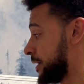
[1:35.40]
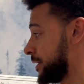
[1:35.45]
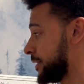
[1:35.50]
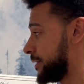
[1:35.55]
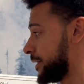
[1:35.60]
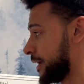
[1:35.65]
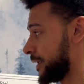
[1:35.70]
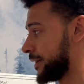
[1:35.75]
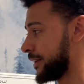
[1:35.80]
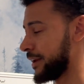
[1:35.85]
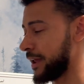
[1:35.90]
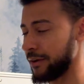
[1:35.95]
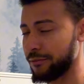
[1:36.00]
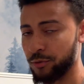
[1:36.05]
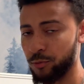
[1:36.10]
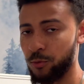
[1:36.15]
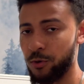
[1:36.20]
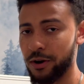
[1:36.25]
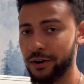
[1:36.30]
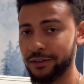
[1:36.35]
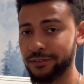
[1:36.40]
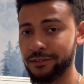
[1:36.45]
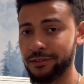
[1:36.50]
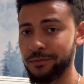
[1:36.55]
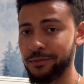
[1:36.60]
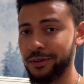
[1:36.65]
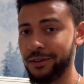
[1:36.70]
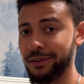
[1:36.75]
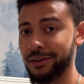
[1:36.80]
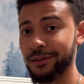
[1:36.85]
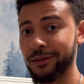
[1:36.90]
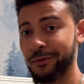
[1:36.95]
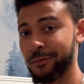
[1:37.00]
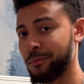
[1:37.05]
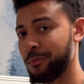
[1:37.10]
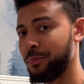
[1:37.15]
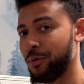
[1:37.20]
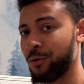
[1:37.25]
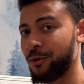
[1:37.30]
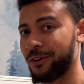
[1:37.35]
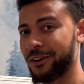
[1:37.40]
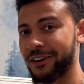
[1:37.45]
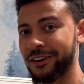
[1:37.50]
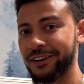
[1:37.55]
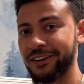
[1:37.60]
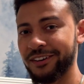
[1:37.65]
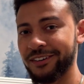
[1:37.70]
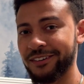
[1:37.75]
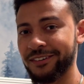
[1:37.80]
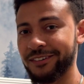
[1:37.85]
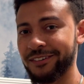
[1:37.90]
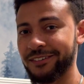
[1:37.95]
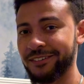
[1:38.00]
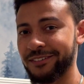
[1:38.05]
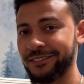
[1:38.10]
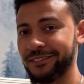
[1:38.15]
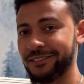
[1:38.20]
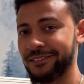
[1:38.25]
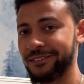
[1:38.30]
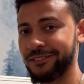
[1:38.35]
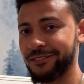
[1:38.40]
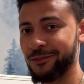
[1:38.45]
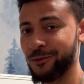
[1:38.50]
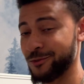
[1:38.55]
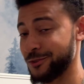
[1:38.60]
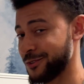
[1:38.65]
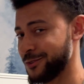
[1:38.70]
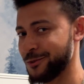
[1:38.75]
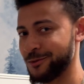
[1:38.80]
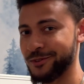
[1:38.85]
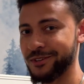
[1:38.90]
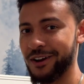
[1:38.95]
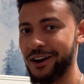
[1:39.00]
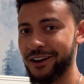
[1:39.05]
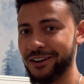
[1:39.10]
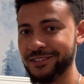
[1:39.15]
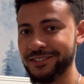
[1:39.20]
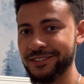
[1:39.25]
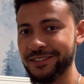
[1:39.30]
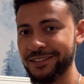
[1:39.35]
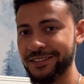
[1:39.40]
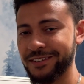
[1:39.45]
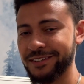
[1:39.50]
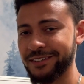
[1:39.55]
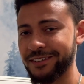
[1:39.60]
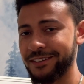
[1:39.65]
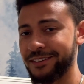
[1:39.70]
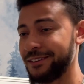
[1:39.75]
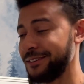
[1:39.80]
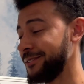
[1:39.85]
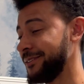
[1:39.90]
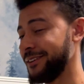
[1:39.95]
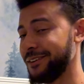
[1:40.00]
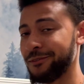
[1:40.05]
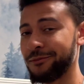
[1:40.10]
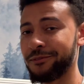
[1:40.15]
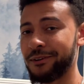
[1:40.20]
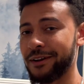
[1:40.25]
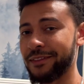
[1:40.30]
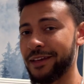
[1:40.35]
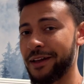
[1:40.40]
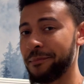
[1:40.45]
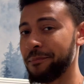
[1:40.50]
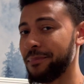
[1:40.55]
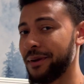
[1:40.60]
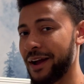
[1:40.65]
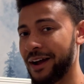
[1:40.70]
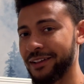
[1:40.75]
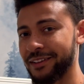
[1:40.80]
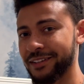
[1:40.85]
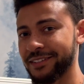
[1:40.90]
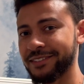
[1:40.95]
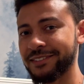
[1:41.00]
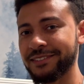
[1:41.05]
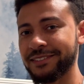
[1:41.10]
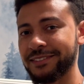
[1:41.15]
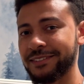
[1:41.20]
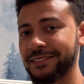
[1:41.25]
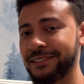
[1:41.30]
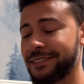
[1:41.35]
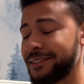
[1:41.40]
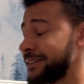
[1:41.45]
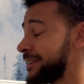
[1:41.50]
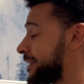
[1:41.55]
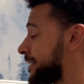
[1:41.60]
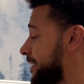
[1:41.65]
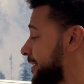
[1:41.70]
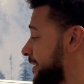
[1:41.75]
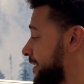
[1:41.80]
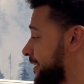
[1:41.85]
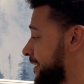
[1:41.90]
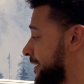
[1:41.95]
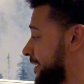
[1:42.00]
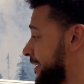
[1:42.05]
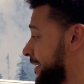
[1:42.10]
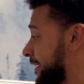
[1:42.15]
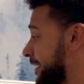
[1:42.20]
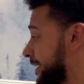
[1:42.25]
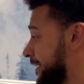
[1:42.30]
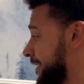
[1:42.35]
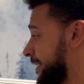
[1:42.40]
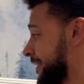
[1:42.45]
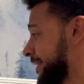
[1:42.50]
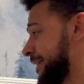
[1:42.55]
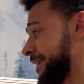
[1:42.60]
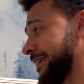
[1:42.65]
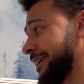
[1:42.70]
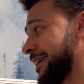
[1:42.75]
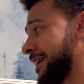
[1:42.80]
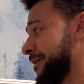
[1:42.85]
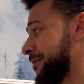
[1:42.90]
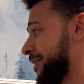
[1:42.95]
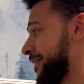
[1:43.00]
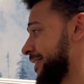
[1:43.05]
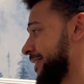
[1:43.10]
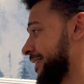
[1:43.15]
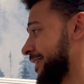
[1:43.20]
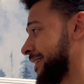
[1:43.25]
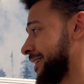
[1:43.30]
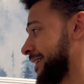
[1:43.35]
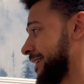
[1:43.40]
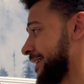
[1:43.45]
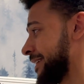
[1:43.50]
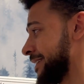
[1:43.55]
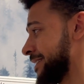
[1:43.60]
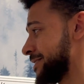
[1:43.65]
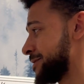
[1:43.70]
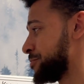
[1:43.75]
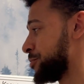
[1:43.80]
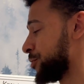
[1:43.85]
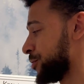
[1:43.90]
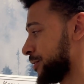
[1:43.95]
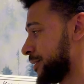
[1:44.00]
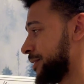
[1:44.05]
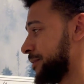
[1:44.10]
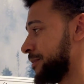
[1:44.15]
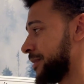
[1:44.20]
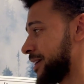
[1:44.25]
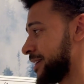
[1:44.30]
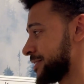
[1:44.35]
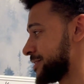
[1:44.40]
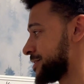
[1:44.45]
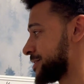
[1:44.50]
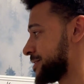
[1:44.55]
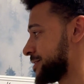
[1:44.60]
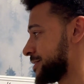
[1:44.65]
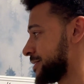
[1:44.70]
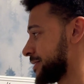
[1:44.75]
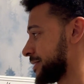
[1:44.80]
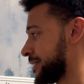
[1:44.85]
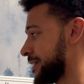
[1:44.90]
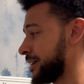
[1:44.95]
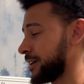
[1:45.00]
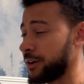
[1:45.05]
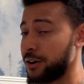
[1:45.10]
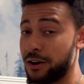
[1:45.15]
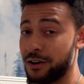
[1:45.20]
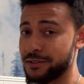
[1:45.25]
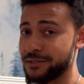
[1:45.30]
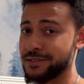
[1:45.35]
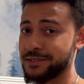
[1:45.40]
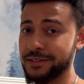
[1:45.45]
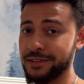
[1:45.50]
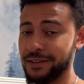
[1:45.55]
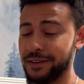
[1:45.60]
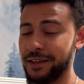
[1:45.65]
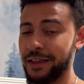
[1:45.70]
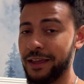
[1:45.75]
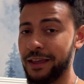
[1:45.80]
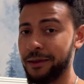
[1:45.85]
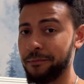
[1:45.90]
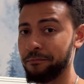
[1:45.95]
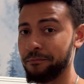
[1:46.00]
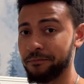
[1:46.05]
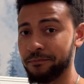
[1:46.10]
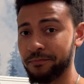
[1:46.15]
They never want it to be boring or too toxic. You need to find that balance. And I mean, it's pretty much a constant game.